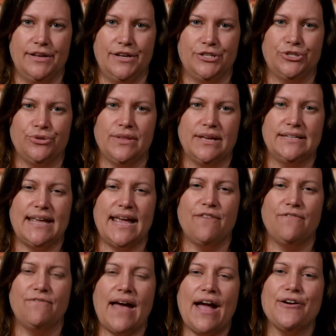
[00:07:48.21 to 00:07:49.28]
so they take
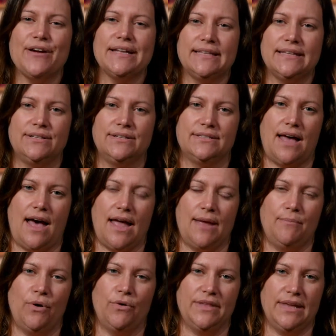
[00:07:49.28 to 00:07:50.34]
very little time
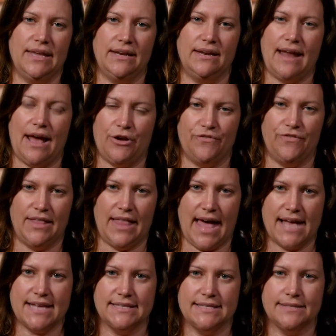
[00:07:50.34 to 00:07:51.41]
both in and out of
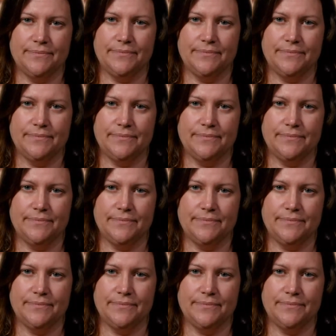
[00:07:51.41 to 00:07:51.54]
class.